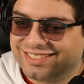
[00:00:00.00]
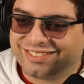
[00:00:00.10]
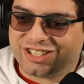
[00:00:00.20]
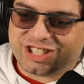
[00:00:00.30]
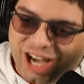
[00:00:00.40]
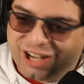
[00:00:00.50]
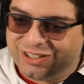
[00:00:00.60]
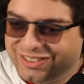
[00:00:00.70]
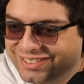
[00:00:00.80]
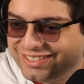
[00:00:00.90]
Let's show.
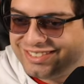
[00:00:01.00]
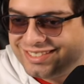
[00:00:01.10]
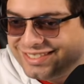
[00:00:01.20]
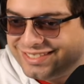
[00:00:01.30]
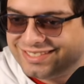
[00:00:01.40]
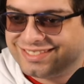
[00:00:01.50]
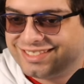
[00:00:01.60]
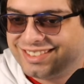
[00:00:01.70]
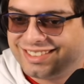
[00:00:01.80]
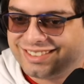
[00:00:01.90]

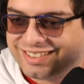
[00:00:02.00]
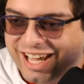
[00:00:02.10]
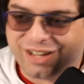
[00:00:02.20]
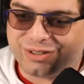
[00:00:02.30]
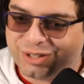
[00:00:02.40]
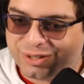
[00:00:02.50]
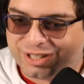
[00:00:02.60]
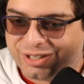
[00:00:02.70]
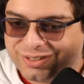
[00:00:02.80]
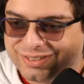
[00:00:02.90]
They ain't gonna do it though.